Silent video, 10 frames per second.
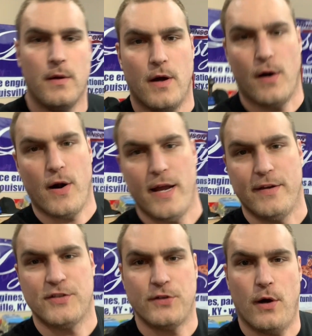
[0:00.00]
All
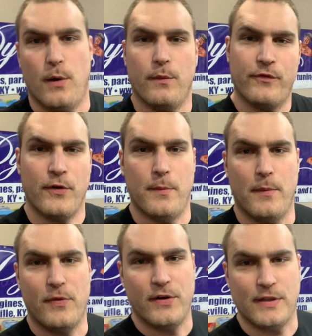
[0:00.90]
right, so
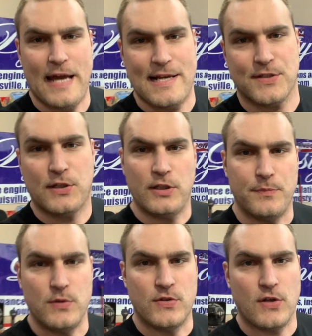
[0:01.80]
from the last clip
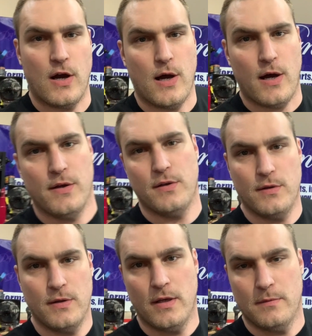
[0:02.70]
you saw
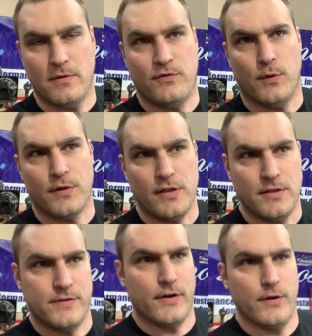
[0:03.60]
before the
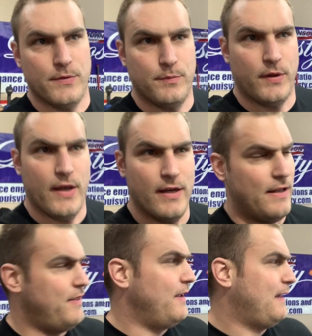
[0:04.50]
intro played, I
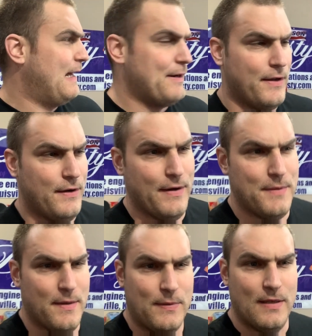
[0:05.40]
think, I don't know, I'm
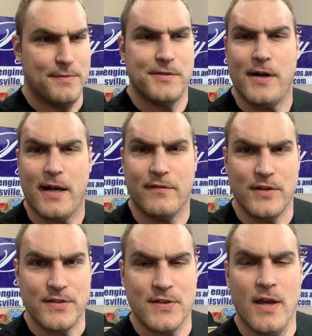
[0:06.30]
not keeping track of
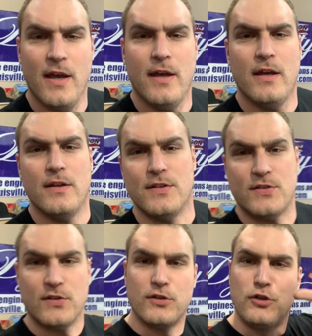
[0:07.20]
this. This
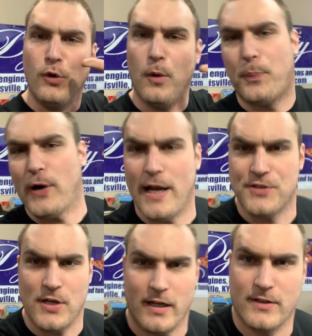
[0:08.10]
is a dual
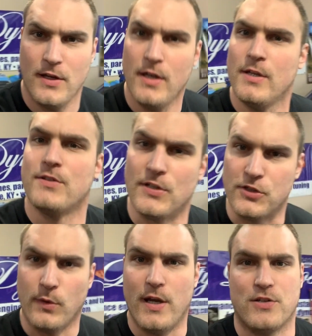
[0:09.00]
project
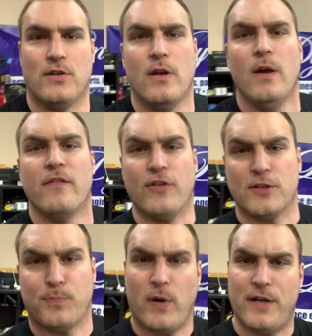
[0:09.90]
situation.
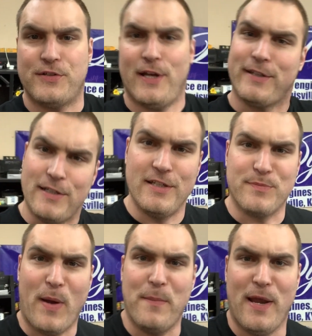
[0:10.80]
First project is
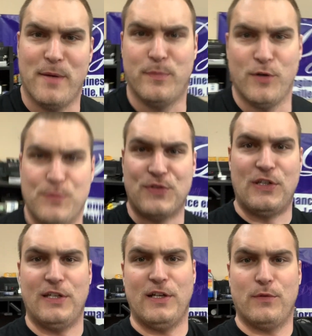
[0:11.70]
my man boobs,
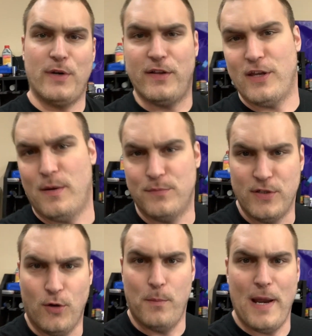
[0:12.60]
getting rid of them,
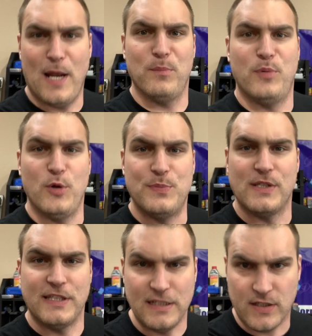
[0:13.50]
the old man boob
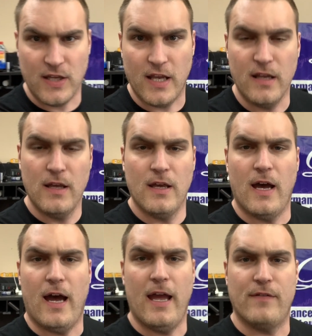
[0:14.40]
delete kit.
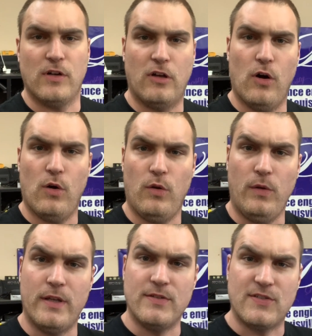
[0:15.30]
I have a
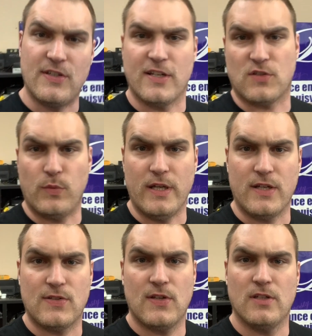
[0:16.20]
goal in 6
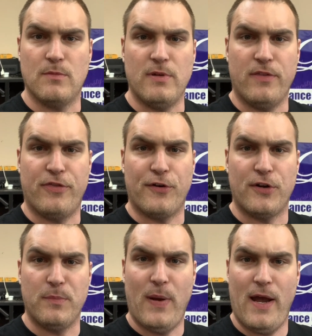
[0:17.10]
weeks to be
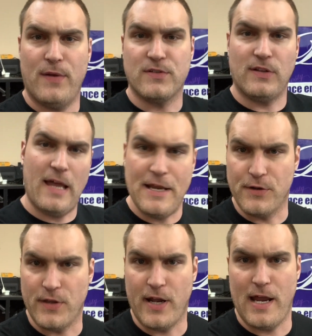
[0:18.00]
30 pounds
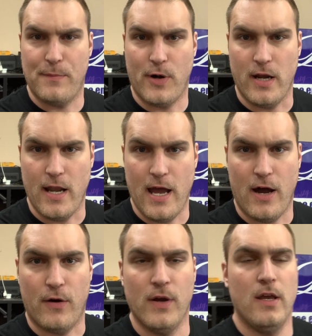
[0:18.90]
lighter than I am right
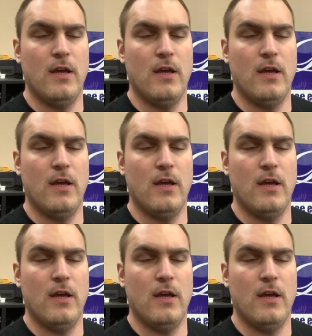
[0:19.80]
now.